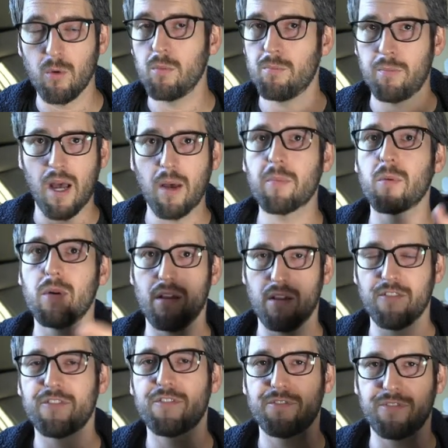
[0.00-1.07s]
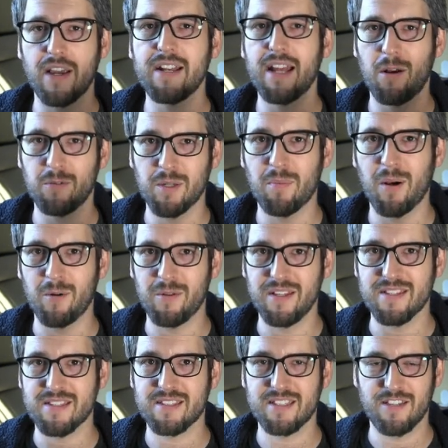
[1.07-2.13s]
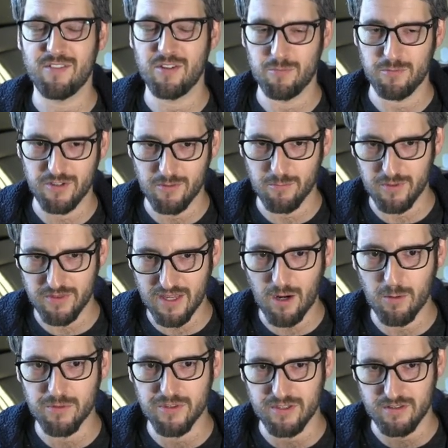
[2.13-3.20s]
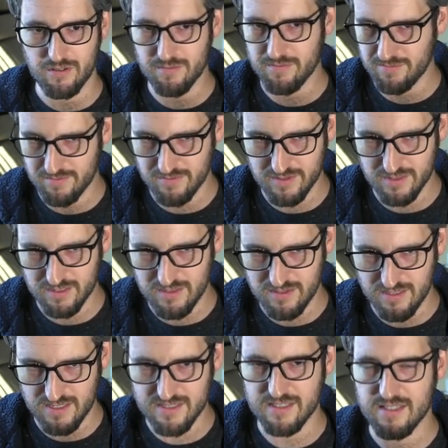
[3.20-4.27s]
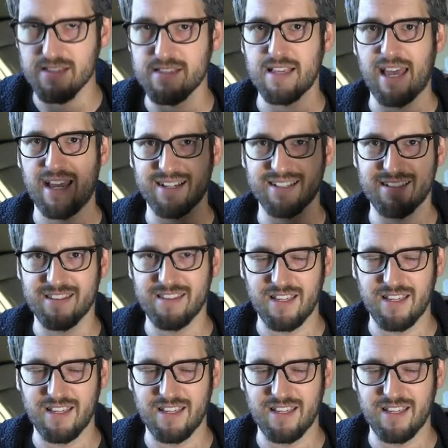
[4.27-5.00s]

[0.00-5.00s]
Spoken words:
pub will find out about this even without this exact thing,